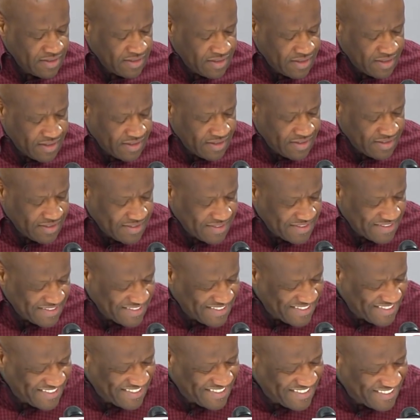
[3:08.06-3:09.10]
Huh?
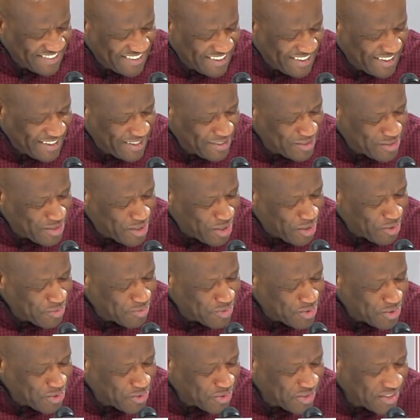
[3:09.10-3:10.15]
No, I ain't gonna call
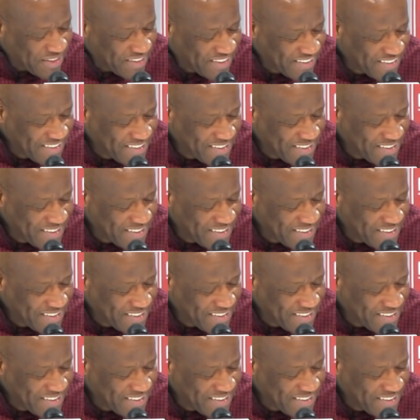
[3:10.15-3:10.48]
him Tony.